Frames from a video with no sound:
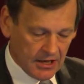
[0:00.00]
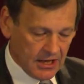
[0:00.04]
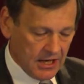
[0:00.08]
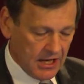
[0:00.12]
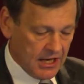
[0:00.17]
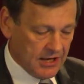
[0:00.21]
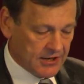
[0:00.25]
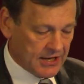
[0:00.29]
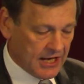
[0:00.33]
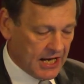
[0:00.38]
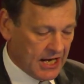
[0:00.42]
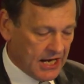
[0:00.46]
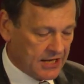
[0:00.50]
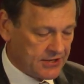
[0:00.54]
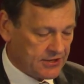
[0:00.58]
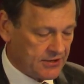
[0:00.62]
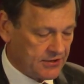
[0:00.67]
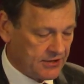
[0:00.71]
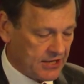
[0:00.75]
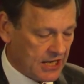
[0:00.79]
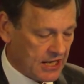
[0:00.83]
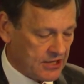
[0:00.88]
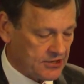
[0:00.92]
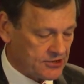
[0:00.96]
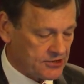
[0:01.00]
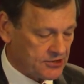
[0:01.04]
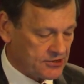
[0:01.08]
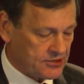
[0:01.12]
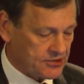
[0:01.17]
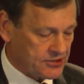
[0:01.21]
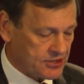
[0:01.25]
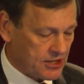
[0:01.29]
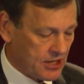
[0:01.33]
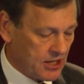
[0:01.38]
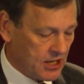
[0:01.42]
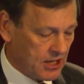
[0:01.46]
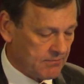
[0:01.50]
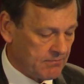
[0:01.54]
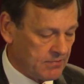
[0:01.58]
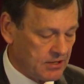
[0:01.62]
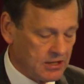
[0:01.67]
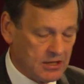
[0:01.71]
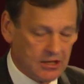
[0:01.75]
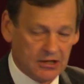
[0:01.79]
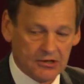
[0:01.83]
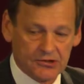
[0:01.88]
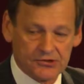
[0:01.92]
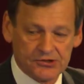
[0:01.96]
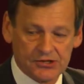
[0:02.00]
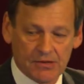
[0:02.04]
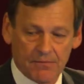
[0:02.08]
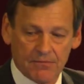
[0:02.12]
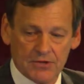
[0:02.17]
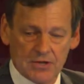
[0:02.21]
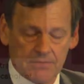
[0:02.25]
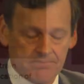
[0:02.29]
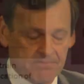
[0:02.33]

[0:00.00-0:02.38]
It had at that time some of the